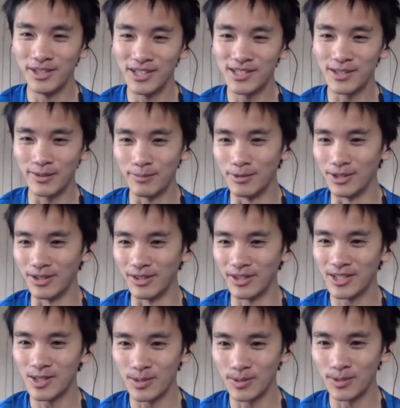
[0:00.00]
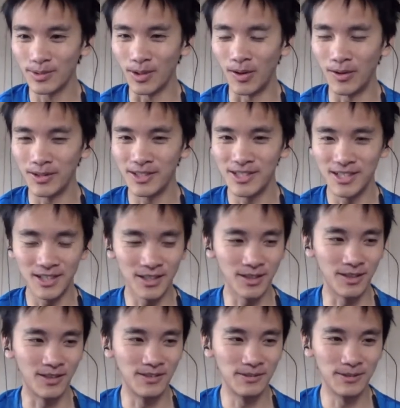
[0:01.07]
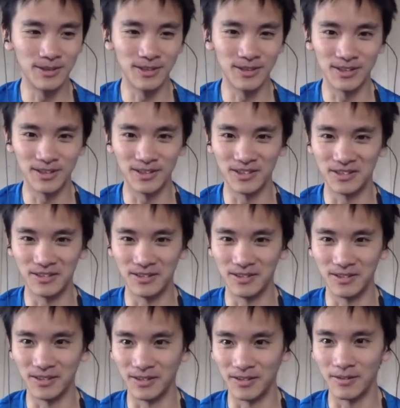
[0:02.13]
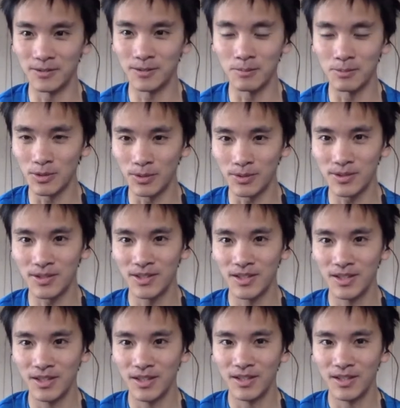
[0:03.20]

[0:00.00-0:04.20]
we need some uh, external auditing of uh, of some sort